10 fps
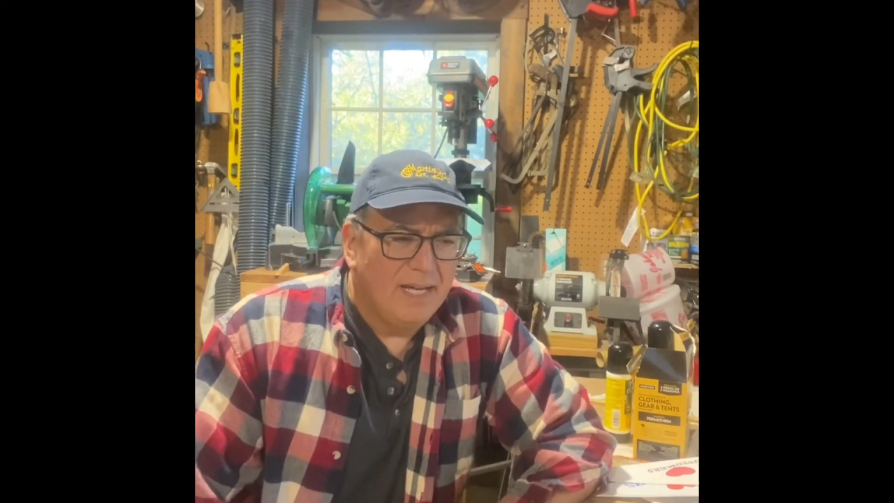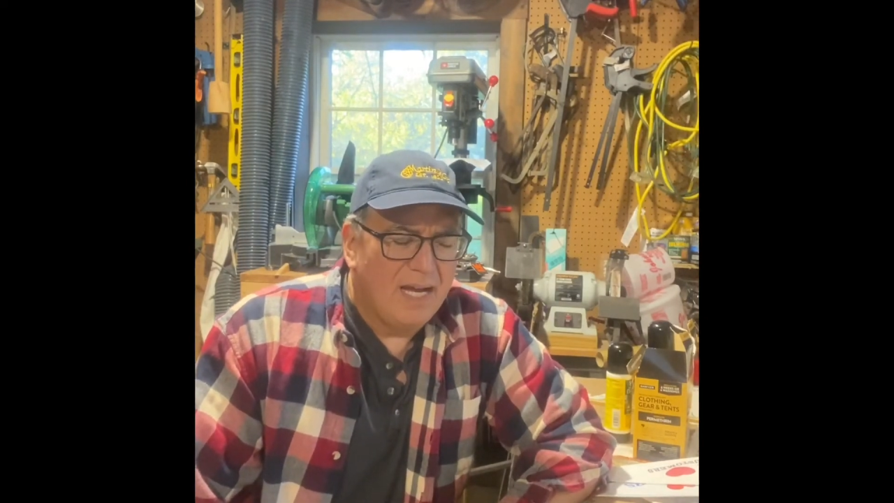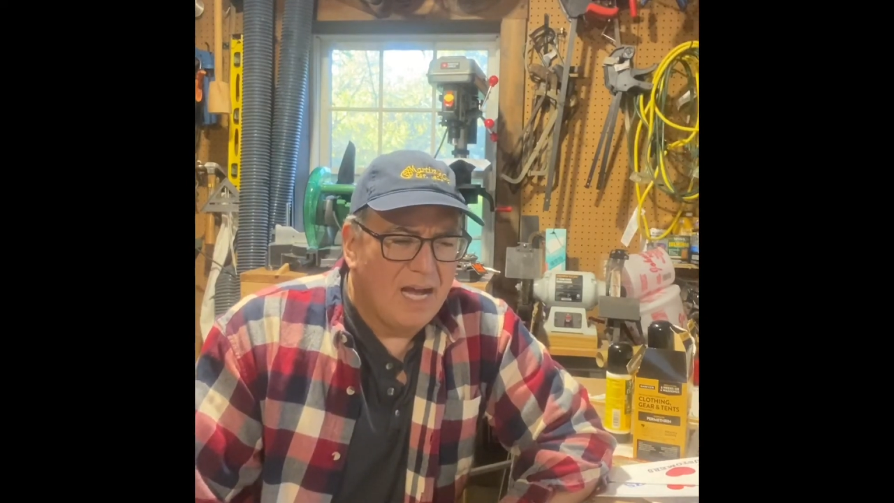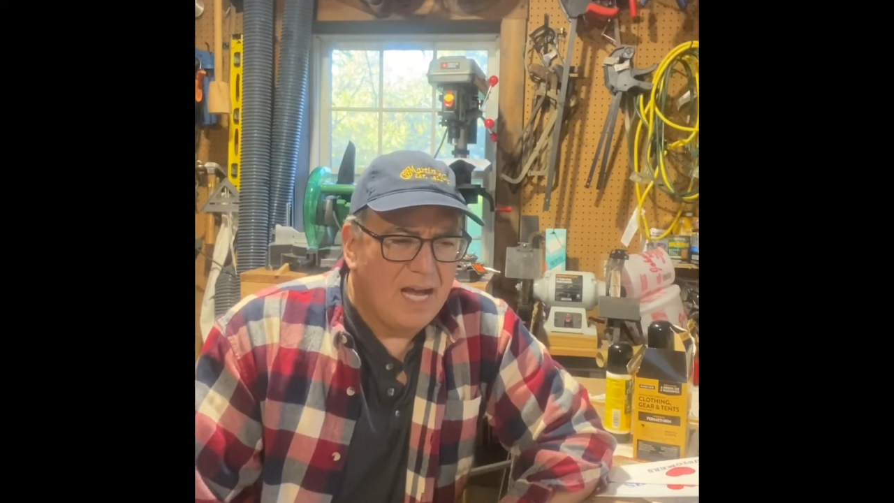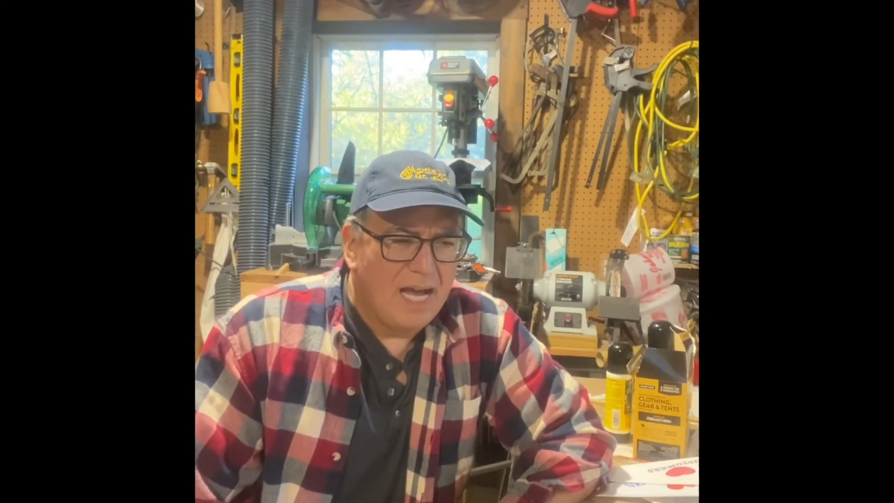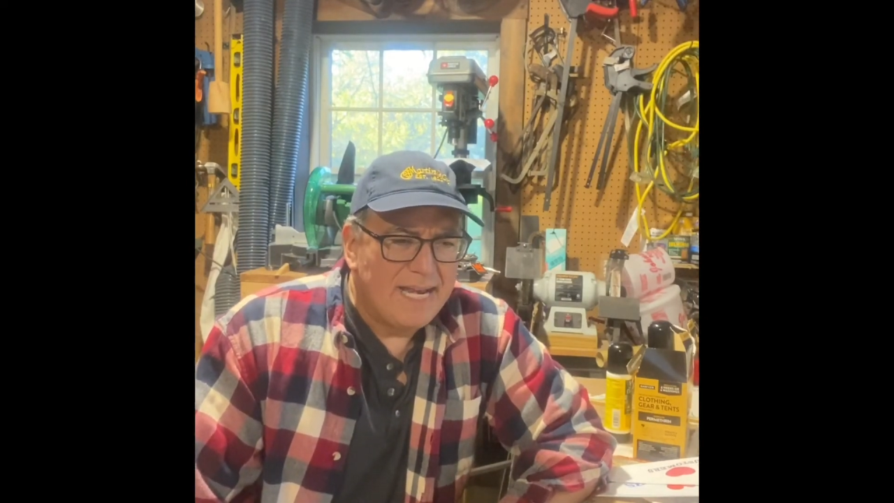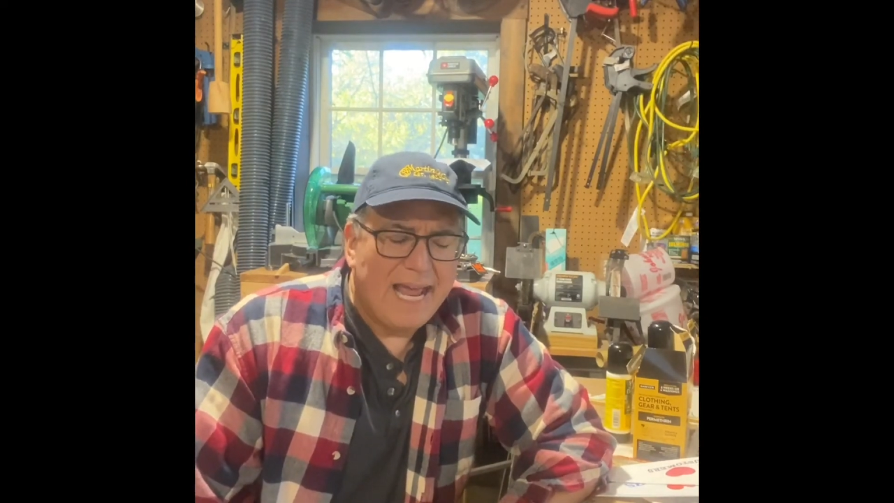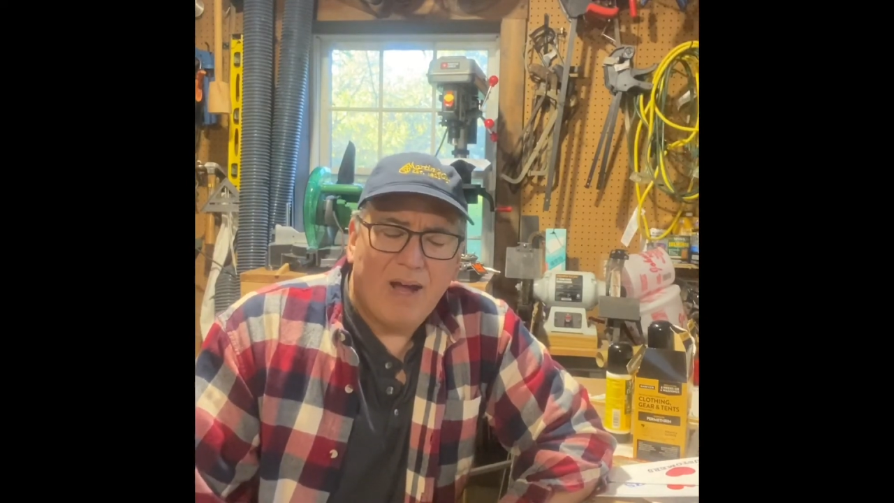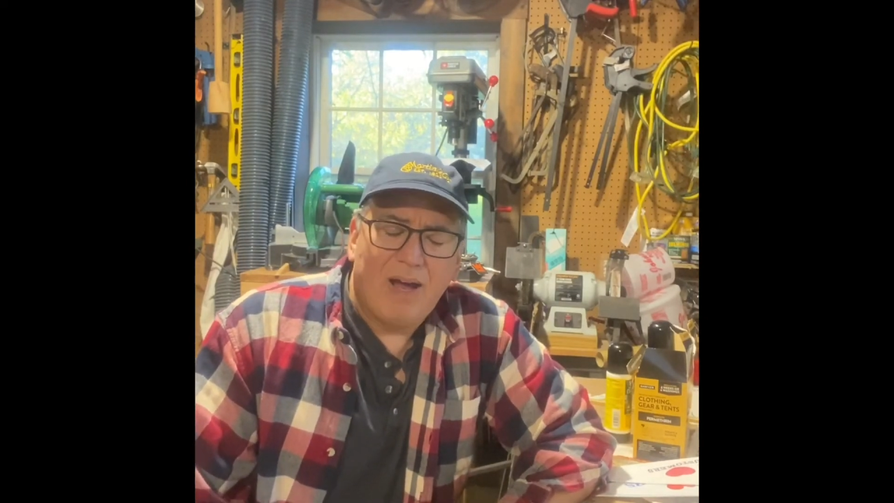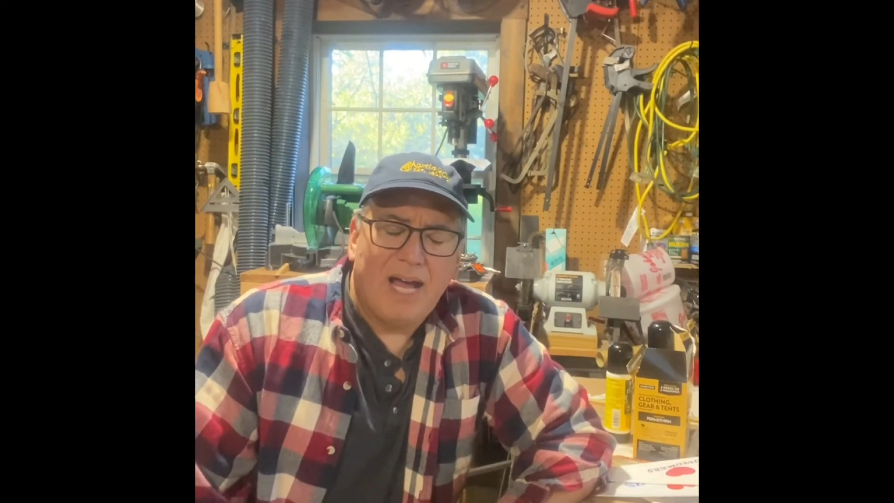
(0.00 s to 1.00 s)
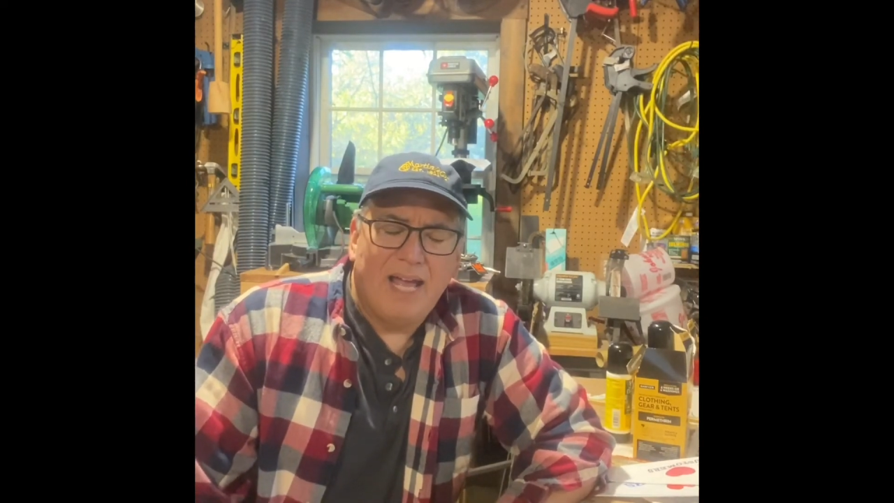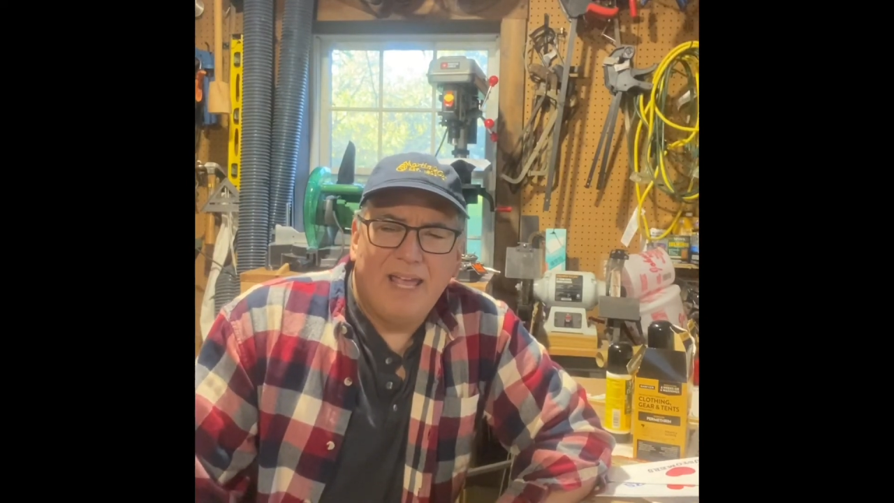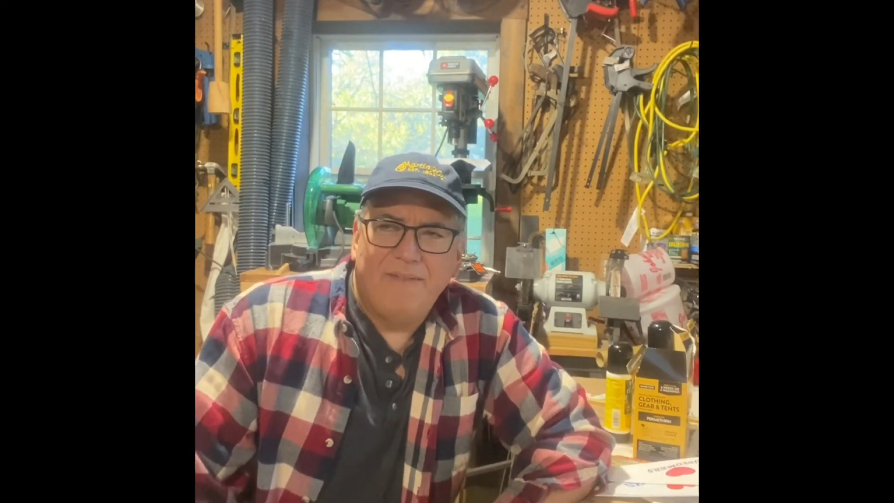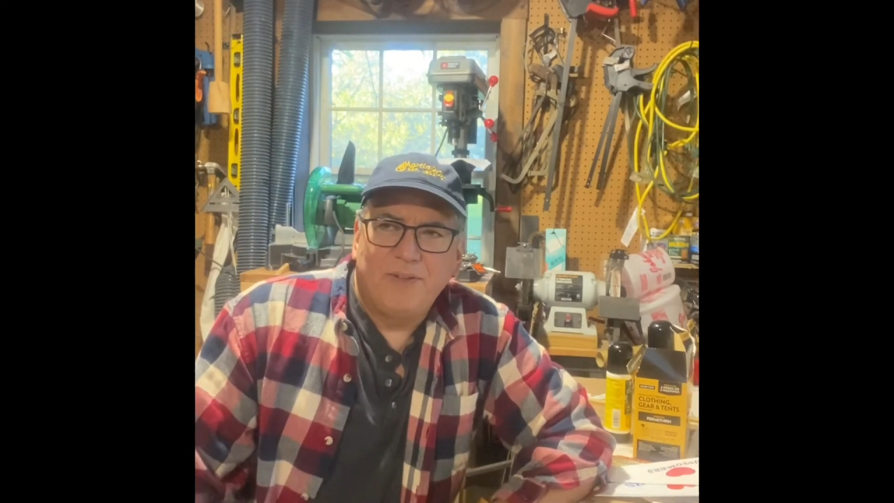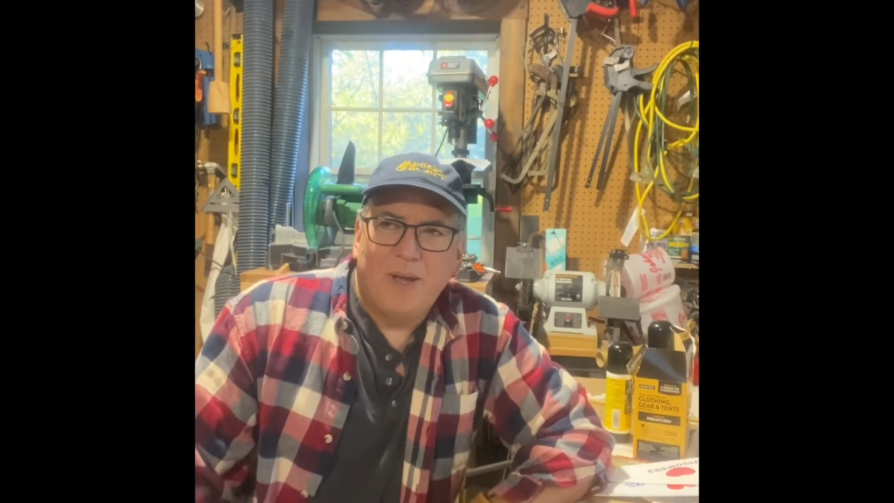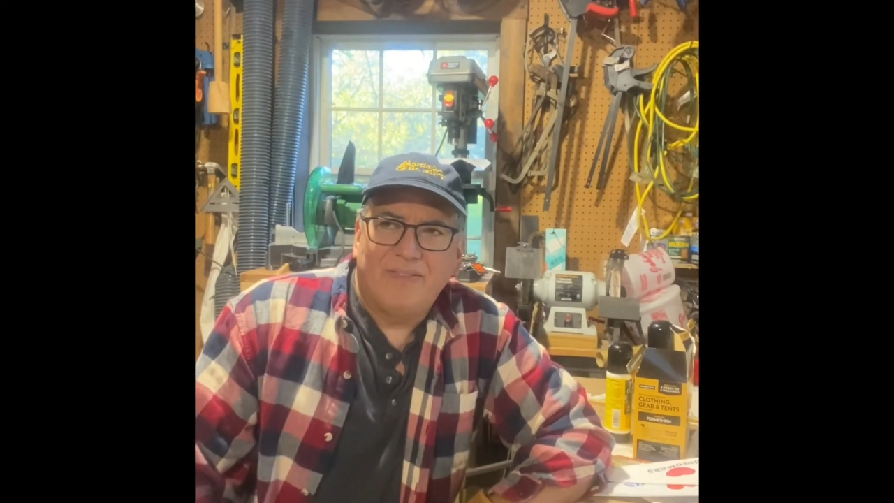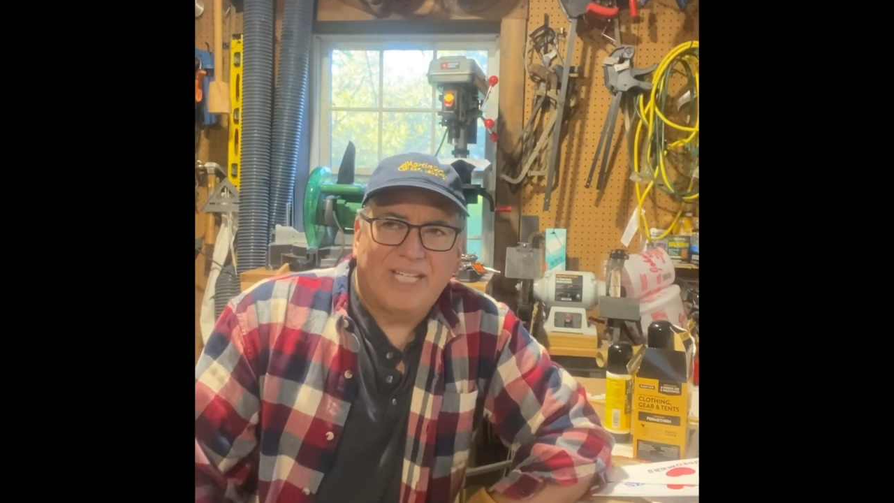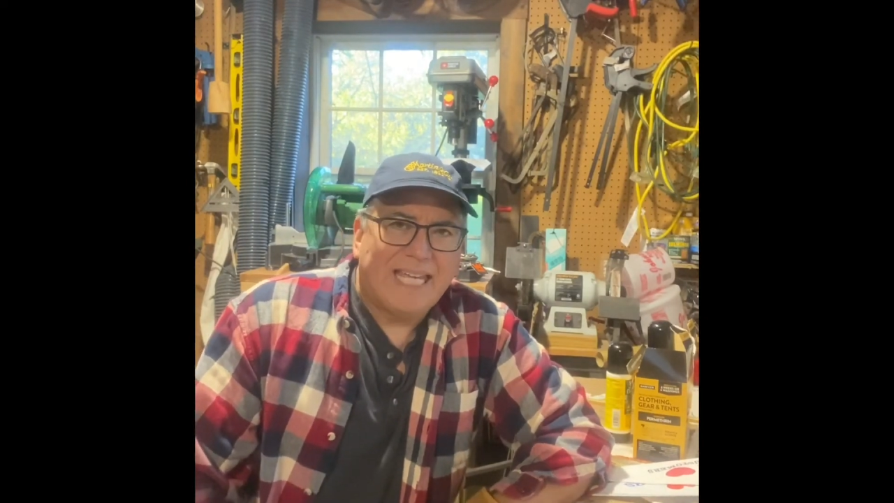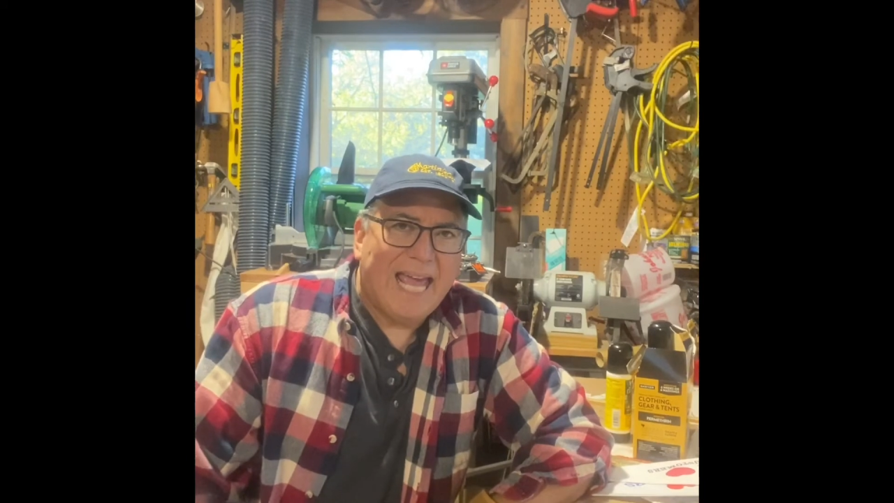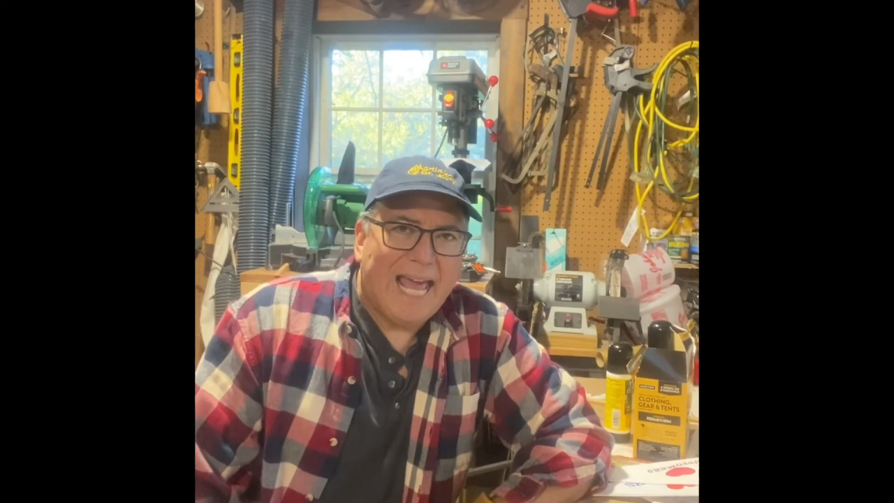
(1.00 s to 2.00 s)
Now, if you have
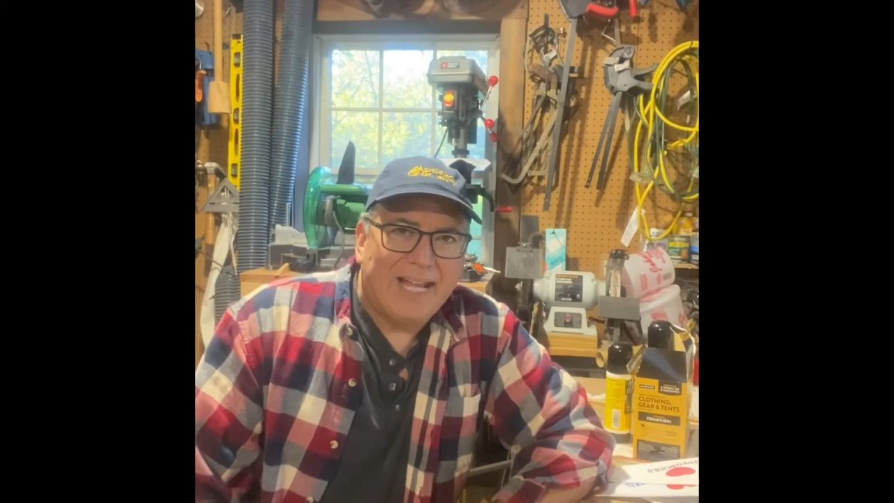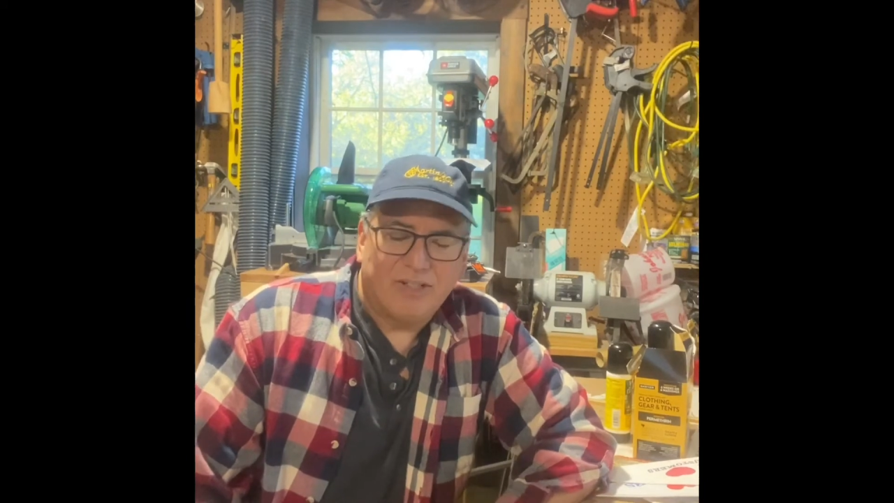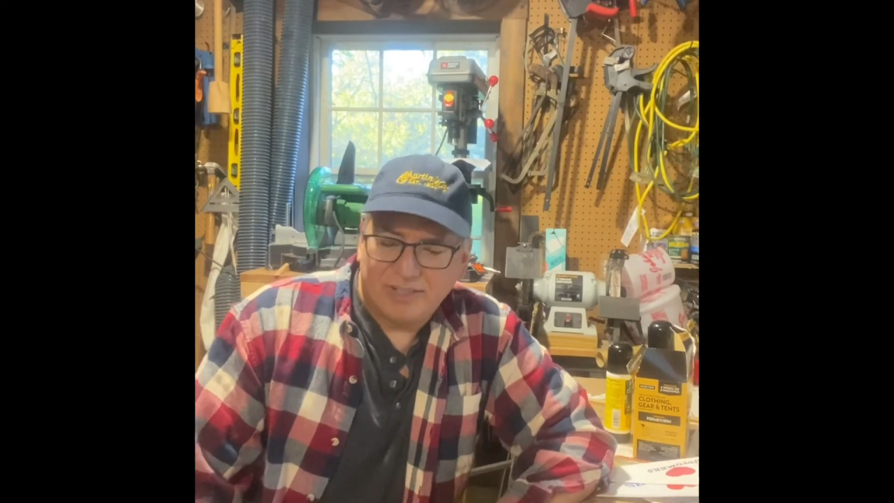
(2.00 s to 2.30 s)
a cat